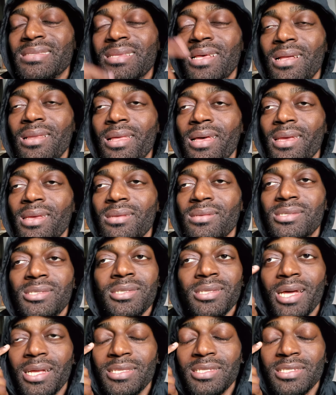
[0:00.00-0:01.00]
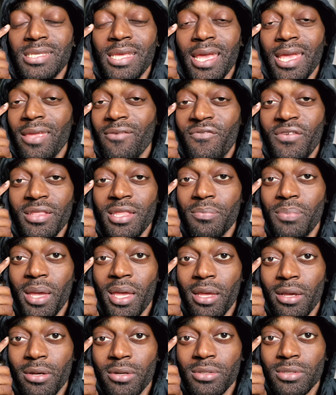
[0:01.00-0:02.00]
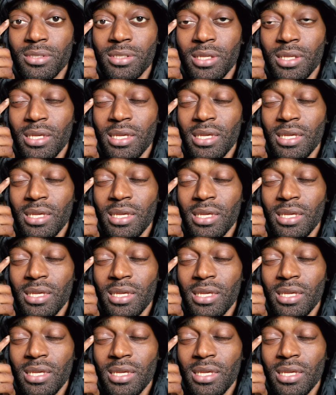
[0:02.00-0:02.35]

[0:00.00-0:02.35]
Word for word: not like shit. I just gained 50 pounds.